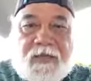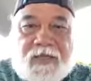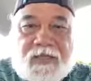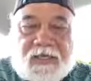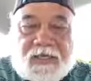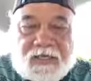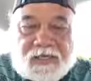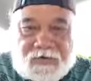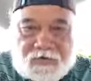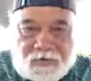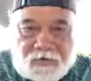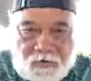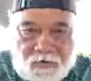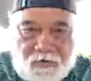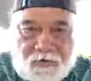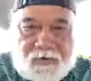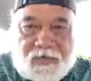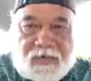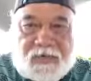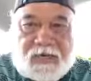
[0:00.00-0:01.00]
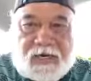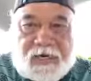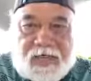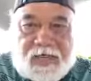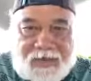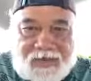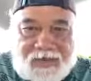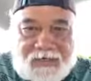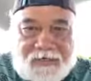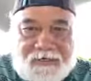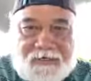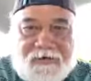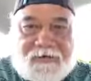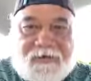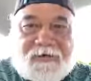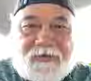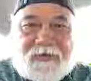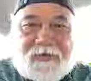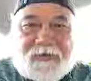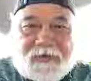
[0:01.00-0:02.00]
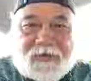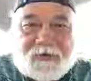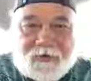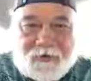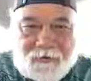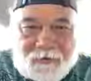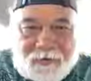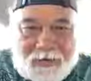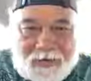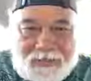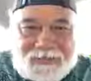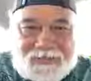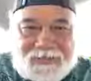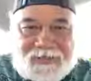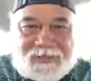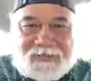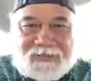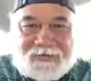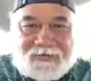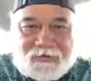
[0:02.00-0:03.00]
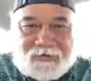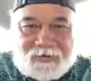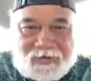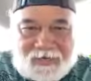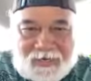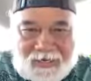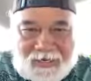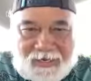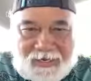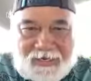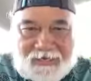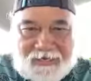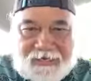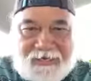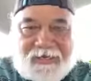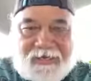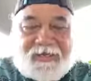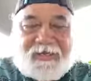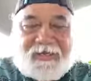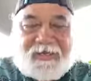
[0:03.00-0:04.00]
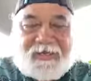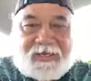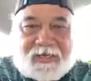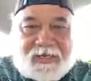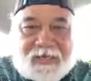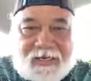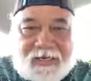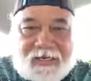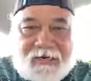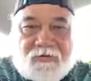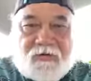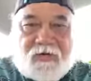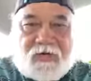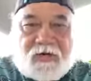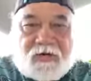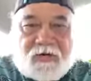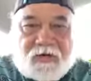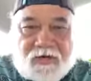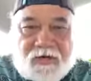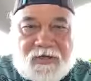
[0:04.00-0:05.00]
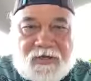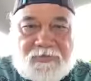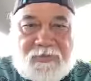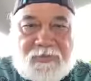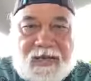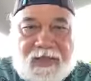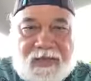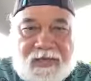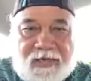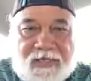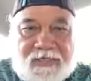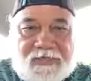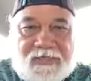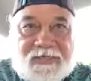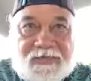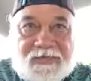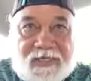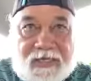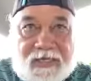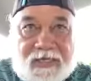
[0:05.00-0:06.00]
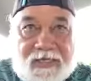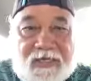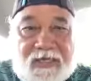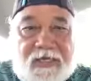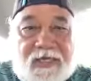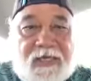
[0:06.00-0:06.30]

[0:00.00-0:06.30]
In your line, your ancestral line, they will look back and say,